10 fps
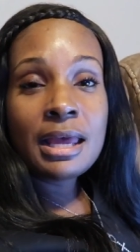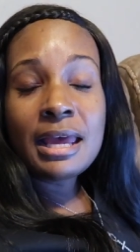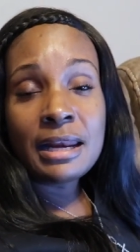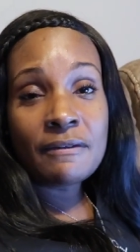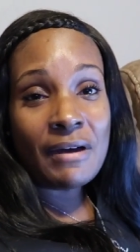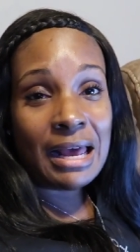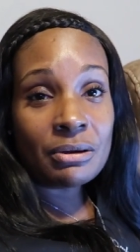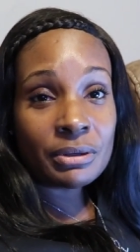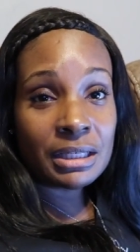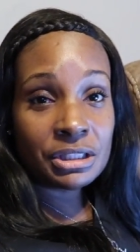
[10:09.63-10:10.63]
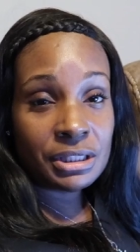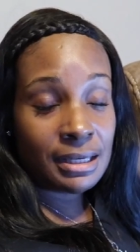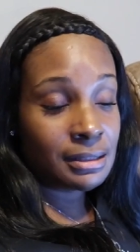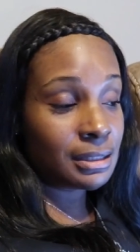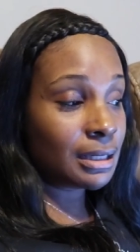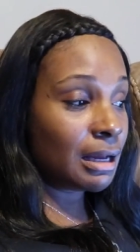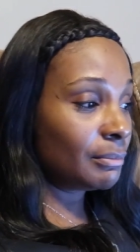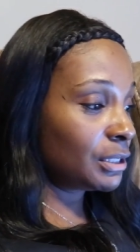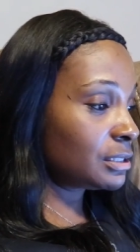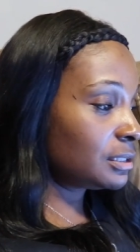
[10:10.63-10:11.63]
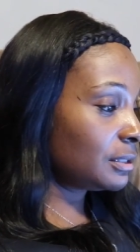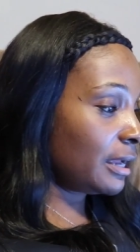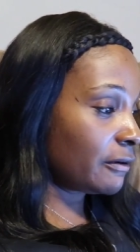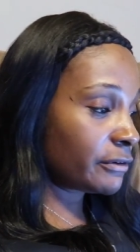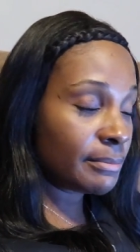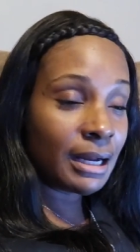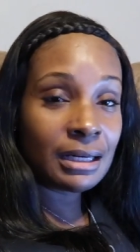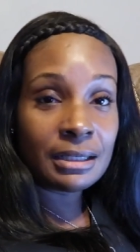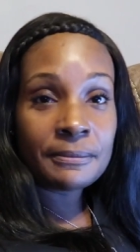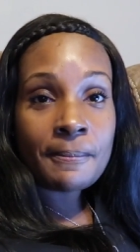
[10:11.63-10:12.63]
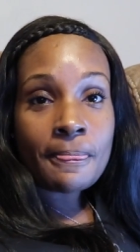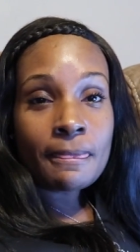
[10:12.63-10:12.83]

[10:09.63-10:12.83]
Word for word: and if i don't get a chance to comment to everybody